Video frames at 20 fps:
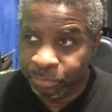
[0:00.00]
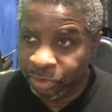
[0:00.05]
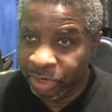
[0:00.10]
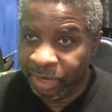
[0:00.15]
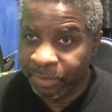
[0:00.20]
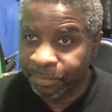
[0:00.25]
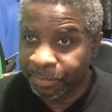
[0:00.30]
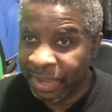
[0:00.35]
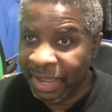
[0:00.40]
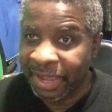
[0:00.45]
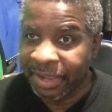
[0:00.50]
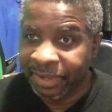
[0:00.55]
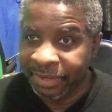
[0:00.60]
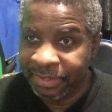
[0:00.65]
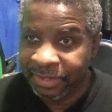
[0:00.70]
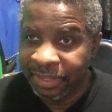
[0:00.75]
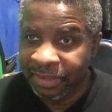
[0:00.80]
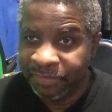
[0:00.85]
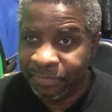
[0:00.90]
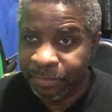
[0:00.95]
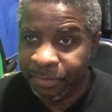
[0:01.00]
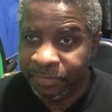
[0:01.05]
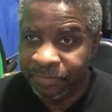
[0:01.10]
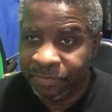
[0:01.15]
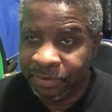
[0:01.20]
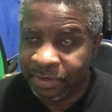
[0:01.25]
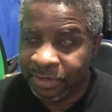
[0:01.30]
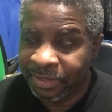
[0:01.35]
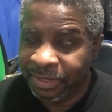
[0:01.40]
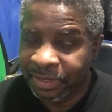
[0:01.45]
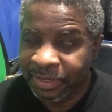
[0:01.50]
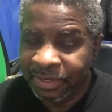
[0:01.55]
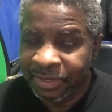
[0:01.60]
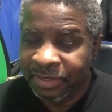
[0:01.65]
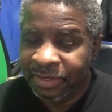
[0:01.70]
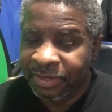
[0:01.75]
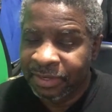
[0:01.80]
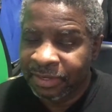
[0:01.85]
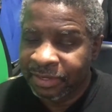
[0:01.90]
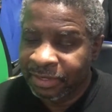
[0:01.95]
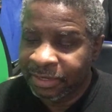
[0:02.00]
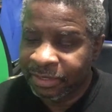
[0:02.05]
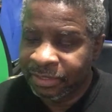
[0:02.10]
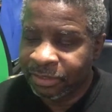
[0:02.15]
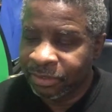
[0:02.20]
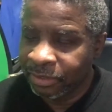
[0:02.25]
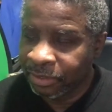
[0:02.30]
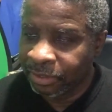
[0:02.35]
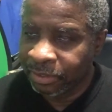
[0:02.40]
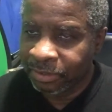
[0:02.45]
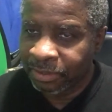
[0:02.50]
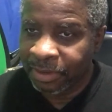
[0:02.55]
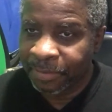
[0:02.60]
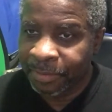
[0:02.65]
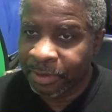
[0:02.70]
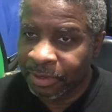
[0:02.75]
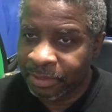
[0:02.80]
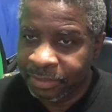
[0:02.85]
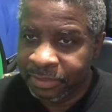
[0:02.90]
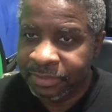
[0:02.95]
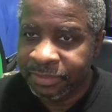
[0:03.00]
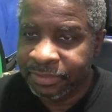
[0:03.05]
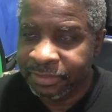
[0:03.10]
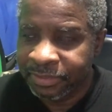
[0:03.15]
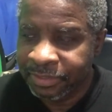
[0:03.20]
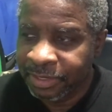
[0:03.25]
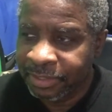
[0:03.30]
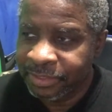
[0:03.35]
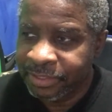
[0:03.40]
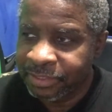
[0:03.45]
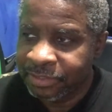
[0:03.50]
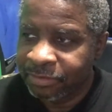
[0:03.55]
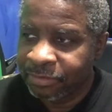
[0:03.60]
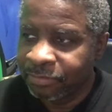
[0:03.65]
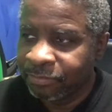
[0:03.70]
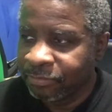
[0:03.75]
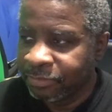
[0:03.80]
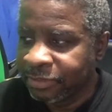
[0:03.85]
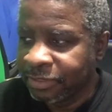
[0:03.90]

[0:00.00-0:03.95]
bring them back and leave them in front of the, you know, come on. That's